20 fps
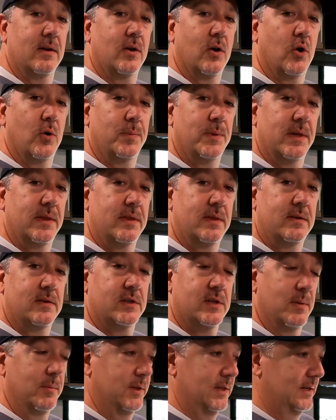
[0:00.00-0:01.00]
Hope that
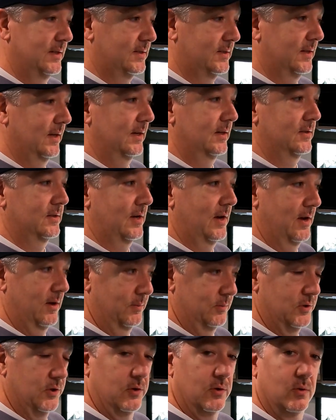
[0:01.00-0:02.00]
some of these things
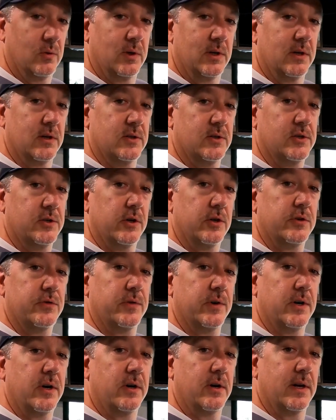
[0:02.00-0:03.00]
helped you in your search
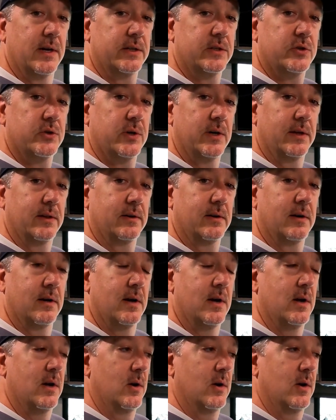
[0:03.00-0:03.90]
for your next trailer.